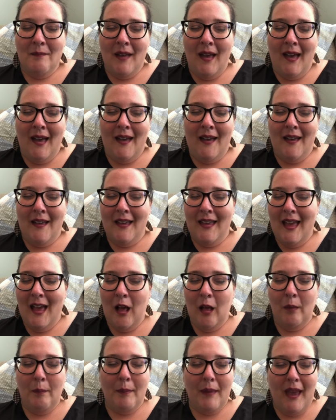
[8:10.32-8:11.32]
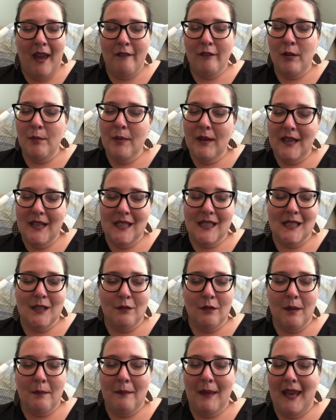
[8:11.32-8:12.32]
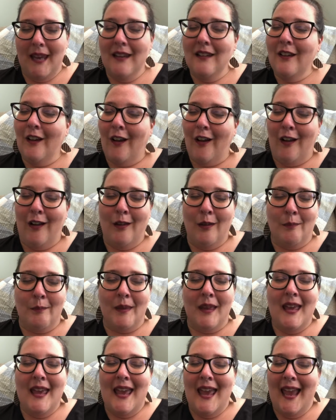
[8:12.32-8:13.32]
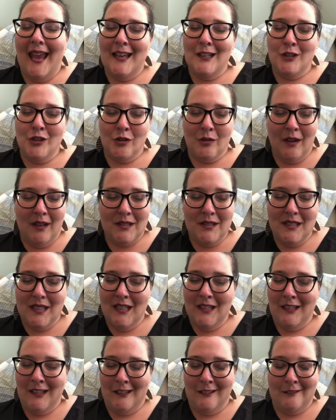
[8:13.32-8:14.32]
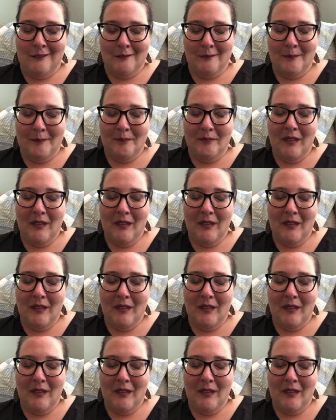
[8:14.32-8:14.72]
Uh, help everybody to remain calm and trust in you.